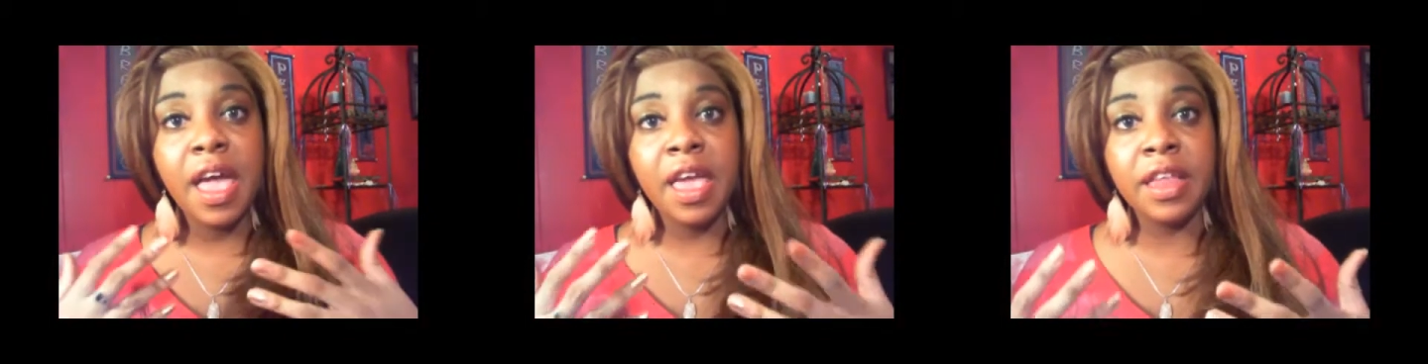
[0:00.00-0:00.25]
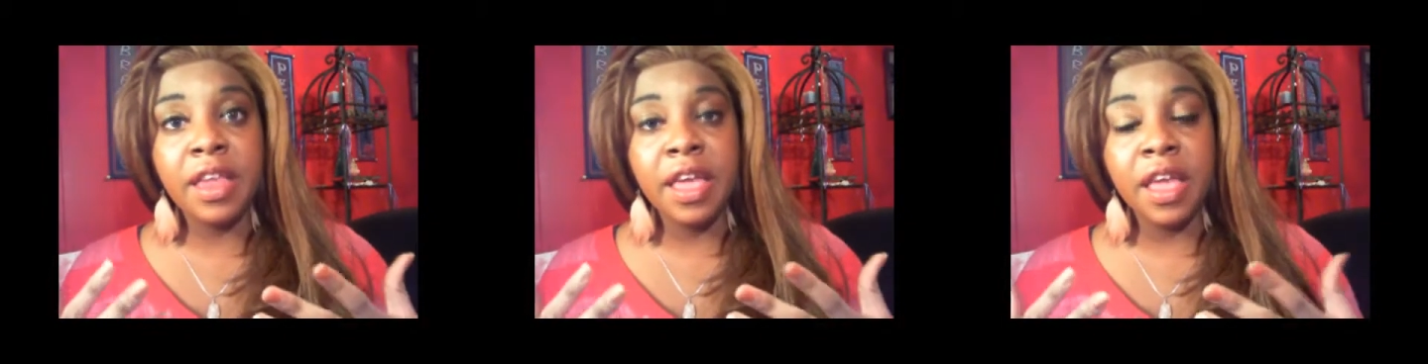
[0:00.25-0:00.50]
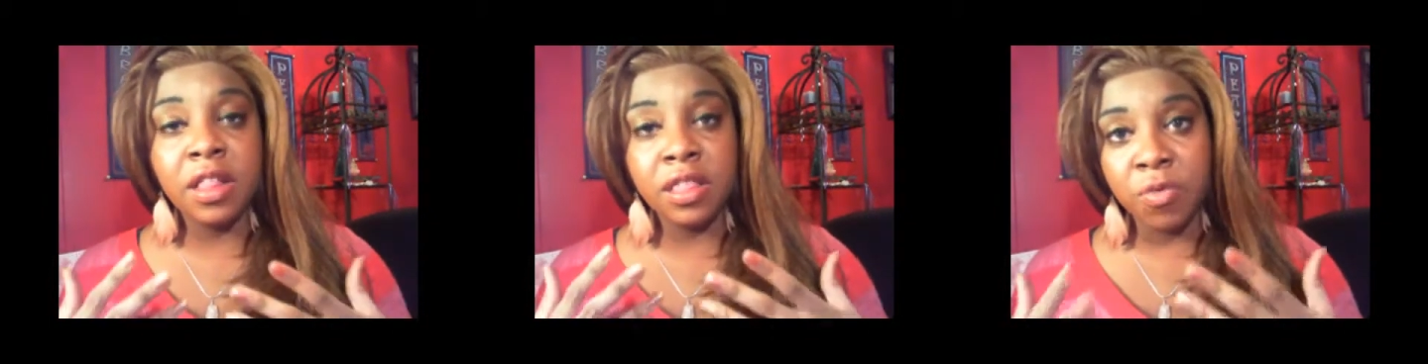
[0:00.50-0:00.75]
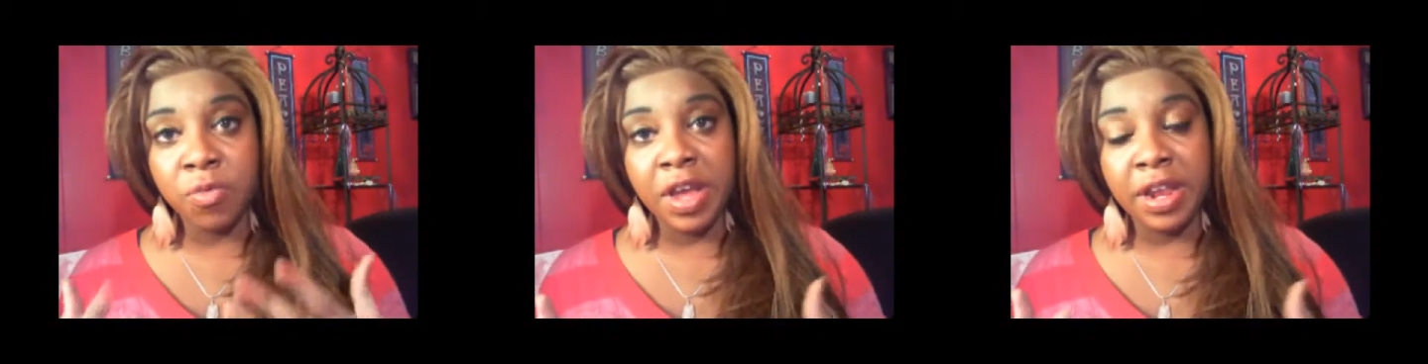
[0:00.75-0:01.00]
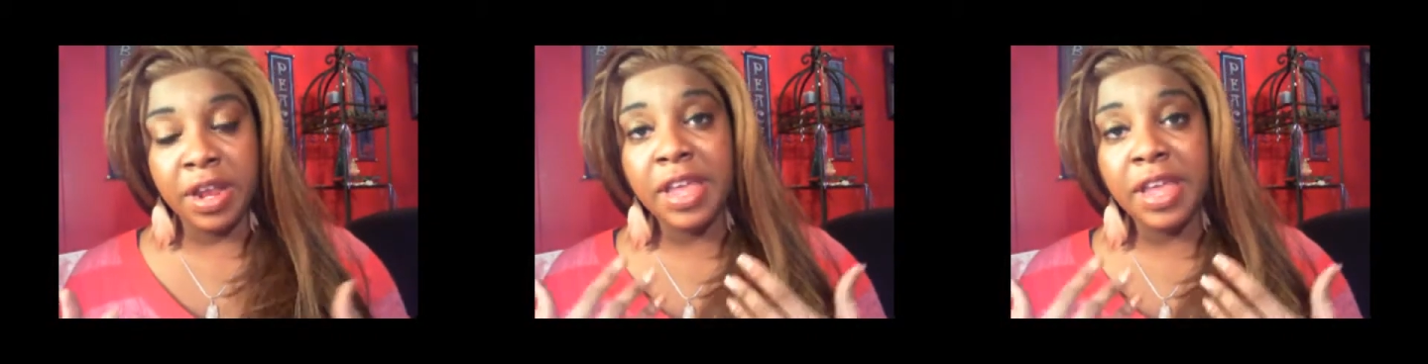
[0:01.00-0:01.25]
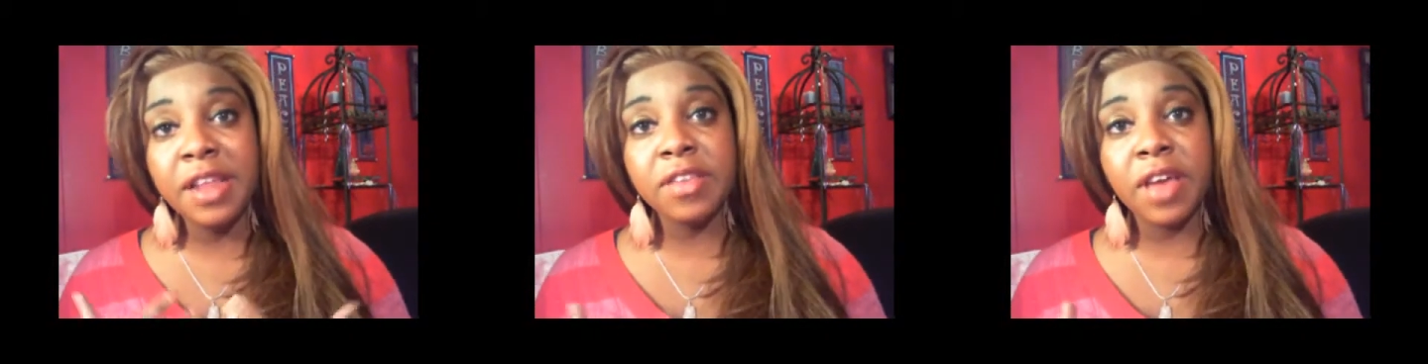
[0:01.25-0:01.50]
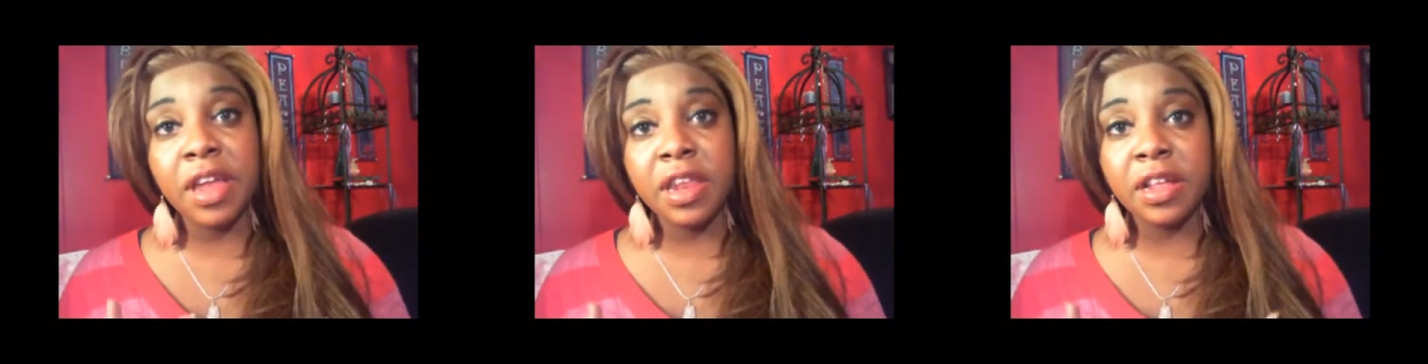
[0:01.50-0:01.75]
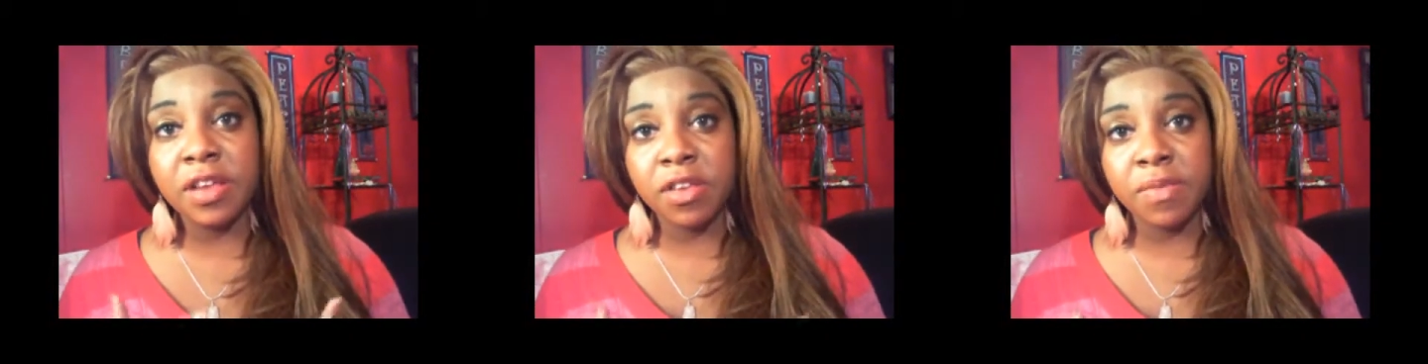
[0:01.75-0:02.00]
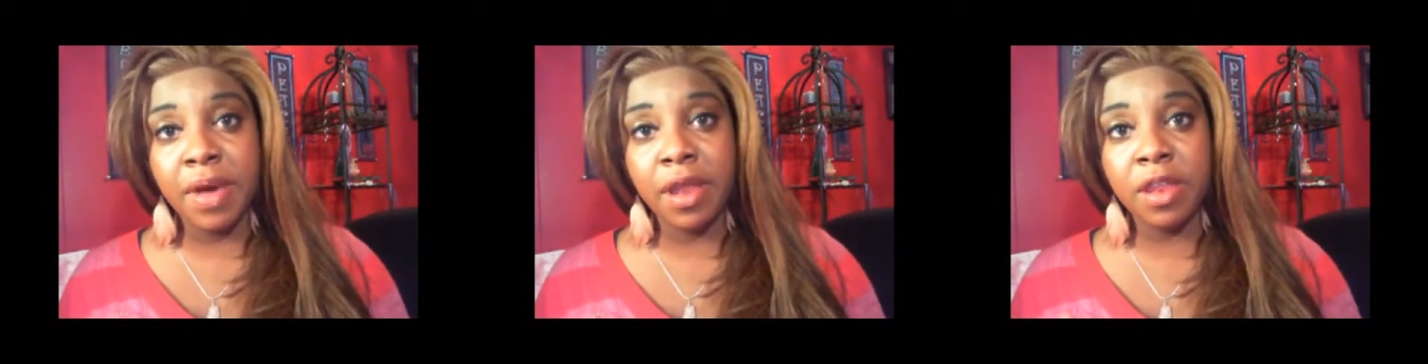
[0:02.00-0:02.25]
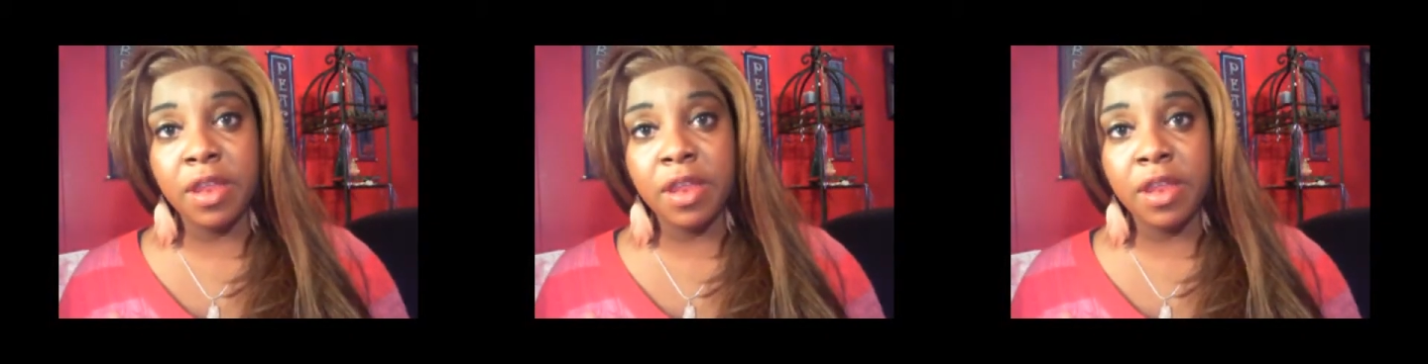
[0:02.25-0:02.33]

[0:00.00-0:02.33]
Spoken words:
and the way that they decided to cleanse their body